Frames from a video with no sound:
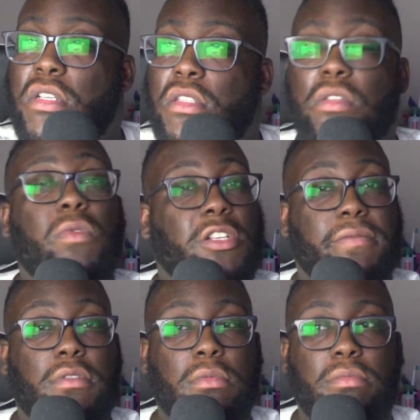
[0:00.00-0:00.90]
Watch
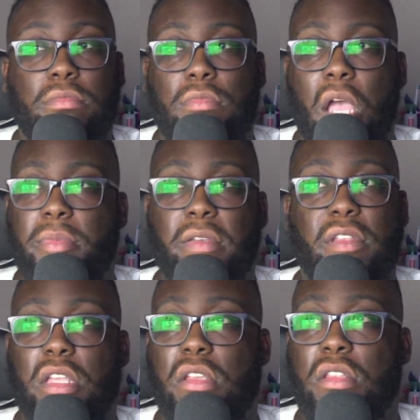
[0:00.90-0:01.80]
4. I'm definitely
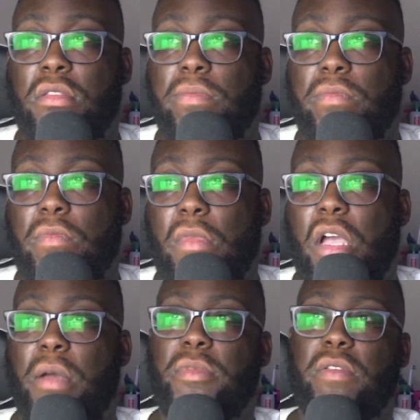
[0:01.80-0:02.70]
getting it.
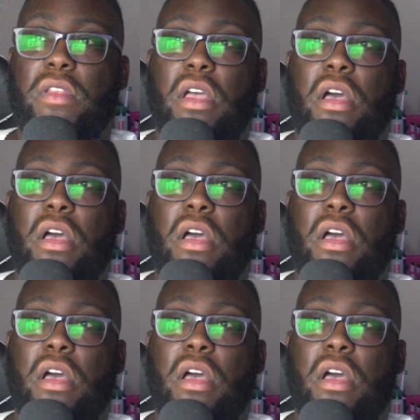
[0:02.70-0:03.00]
I'm definitely